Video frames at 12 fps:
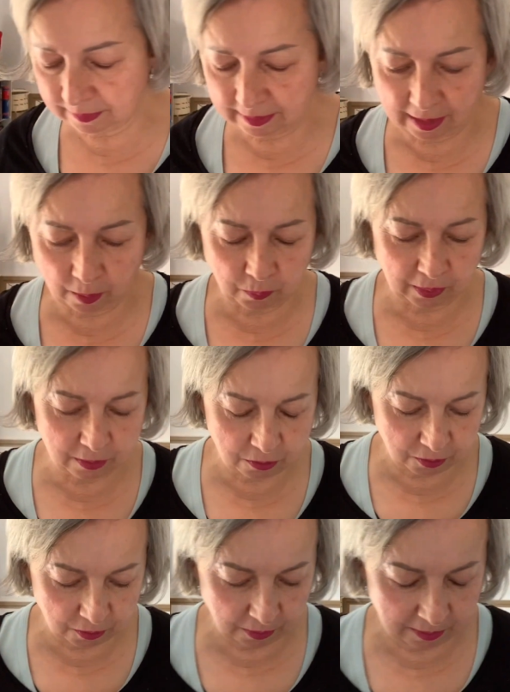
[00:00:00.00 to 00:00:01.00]
that
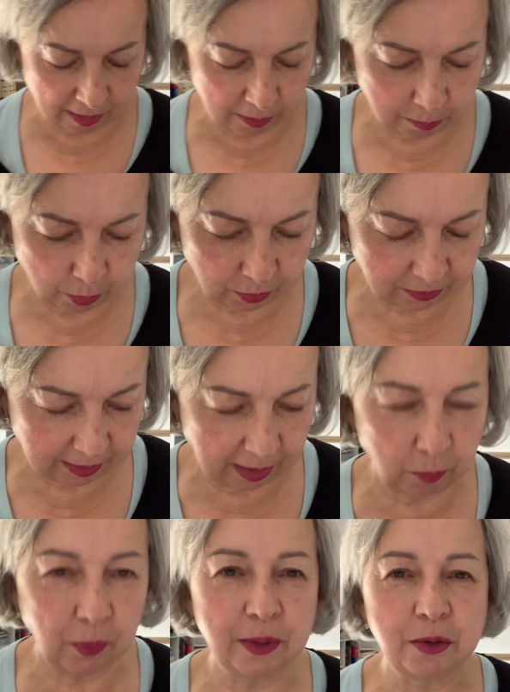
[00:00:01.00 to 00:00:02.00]
another book that I
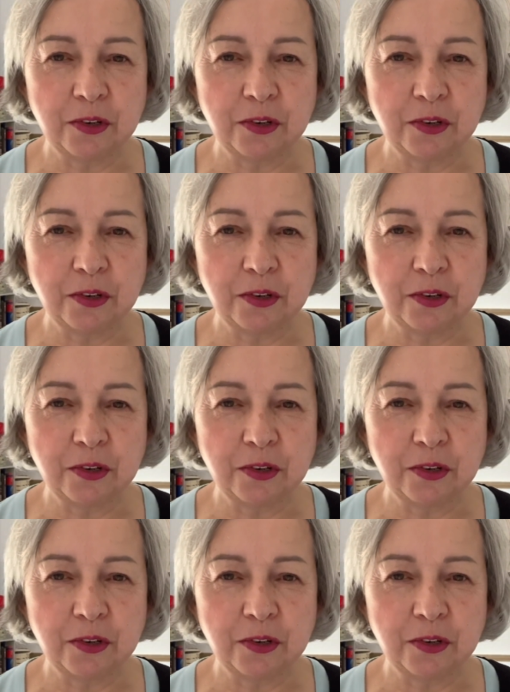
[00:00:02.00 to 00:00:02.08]
wanted